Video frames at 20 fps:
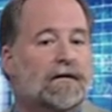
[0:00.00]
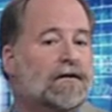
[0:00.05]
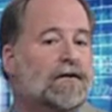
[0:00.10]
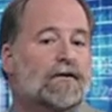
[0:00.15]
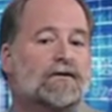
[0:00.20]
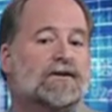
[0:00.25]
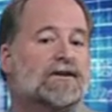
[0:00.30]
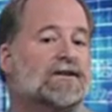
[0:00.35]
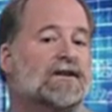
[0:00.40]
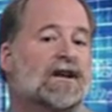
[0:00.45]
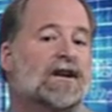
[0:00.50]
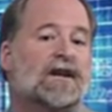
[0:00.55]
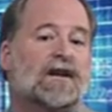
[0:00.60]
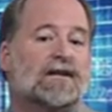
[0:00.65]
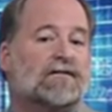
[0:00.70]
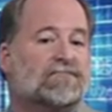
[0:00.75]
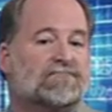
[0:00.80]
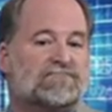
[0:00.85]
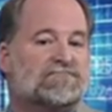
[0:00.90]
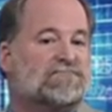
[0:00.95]
You just let
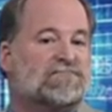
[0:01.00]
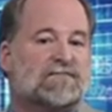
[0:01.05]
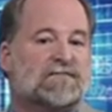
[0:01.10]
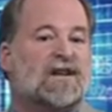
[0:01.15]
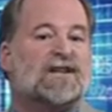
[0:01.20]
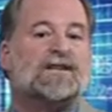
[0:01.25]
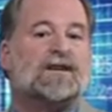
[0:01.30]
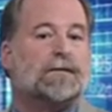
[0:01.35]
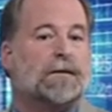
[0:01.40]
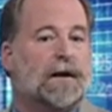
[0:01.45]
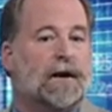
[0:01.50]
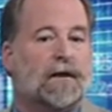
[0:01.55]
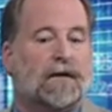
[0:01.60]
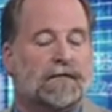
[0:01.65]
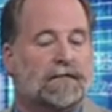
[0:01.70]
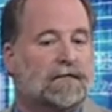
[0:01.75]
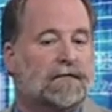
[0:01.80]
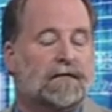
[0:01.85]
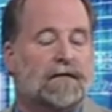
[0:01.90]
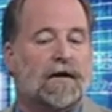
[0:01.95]
it
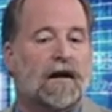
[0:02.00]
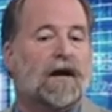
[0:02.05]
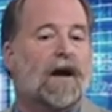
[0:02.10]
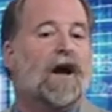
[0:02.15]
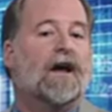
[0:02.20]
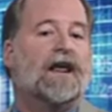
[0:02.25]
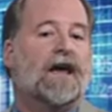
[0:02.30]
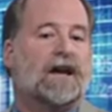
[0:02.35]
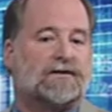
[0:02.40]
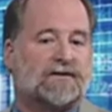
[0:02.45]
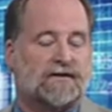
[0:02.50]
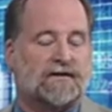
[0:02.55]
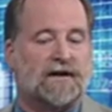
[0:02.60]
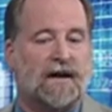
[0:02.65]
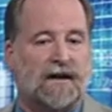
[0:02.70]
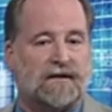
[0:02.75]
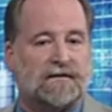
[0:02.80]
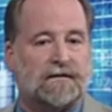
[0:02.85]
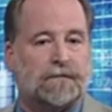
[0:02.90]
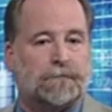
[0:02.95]
disappear
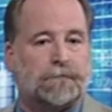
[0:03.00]
unexercised.